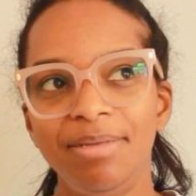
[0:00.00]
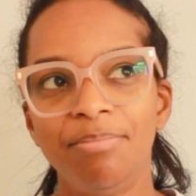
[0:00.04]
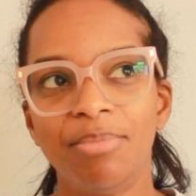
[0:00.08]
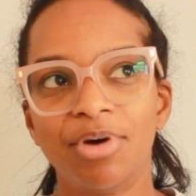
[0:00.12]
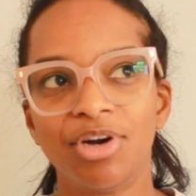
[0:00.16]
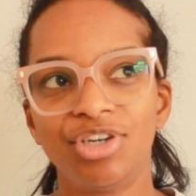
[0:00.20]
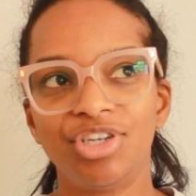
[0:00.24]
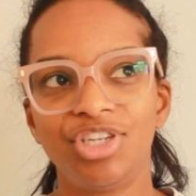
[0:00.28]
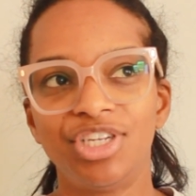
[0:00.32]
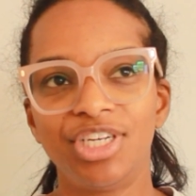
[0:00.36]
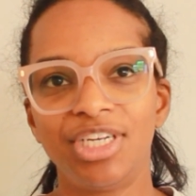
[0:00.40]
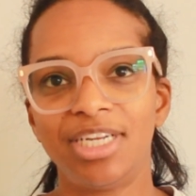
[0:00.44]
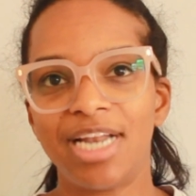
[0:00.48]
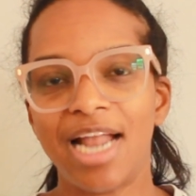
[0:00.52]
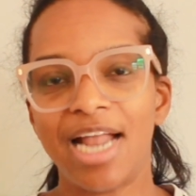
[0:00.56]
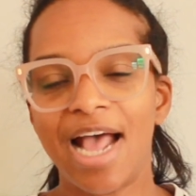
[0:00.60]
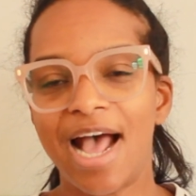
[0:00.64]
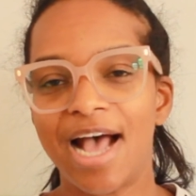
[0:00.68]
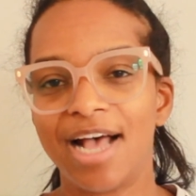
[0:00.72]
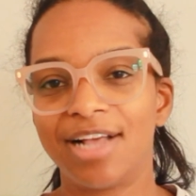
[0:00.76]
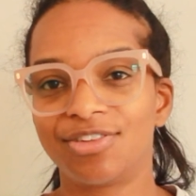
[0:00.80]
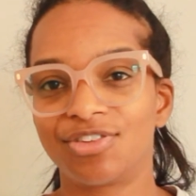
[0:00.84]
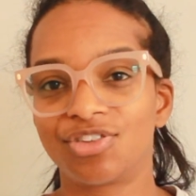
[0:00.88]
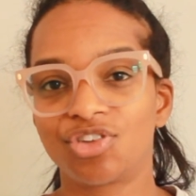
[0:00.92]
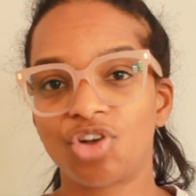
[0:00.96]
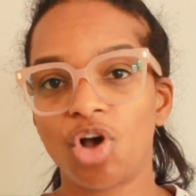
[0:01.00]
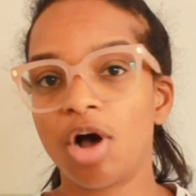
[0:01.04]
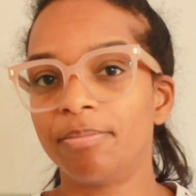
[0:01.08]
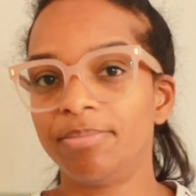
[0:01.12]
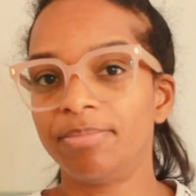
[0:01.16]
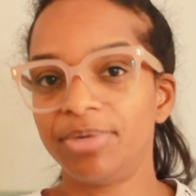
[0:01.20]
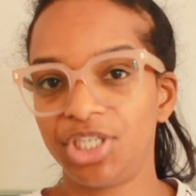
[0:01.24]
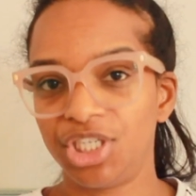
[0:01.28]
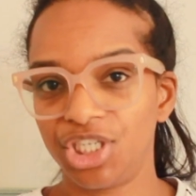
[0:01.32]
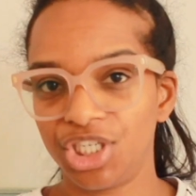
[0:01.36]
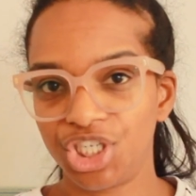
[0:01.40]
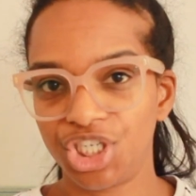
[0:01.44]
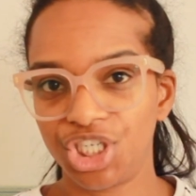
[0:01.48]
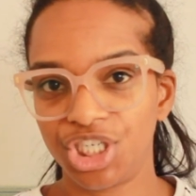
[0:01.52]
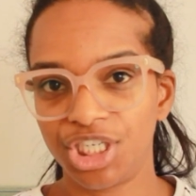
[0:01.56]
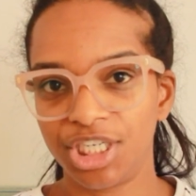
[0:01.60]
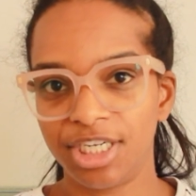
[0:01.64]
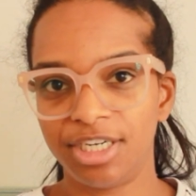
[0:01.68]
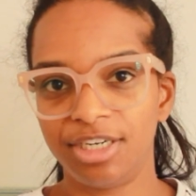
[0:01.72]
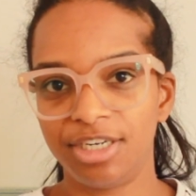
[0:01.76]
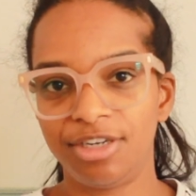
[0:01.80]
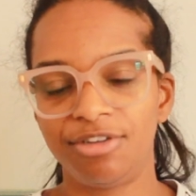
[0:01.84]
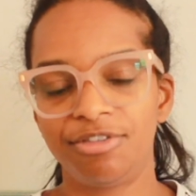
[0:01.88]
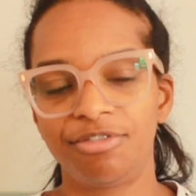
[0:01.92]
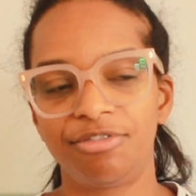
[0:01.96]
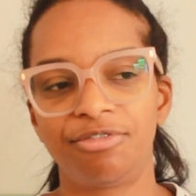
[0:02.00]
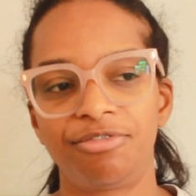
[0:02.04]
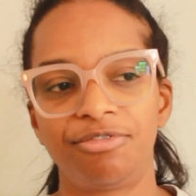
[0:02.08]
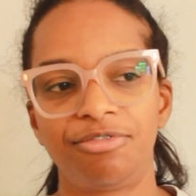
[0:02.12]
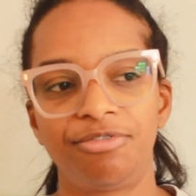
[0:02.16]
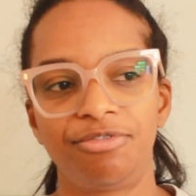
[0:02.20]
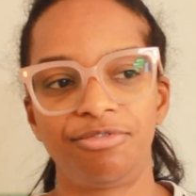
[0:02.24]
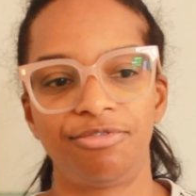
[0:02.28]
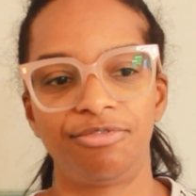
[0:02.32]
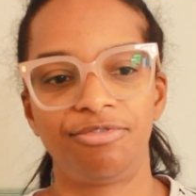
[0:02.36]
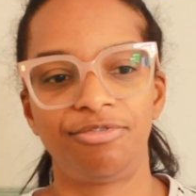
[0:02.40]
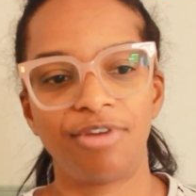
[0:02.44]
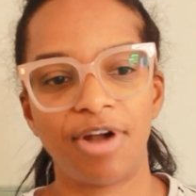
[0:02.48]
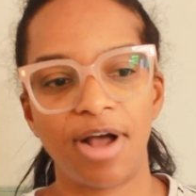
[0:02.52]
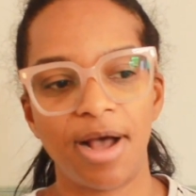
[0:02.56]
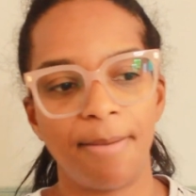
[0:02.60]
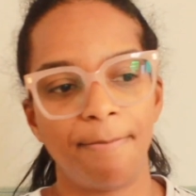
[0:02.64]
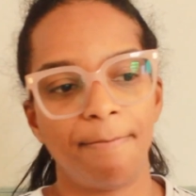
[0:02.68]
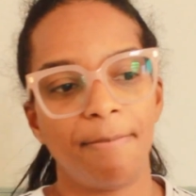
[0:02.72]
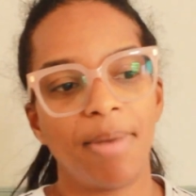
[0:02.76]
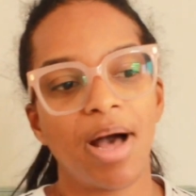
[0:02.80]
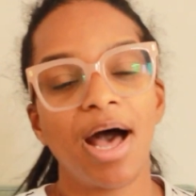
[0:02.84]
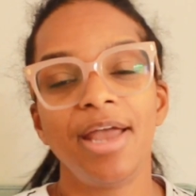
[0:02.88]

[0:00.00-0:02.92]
Martin has competition from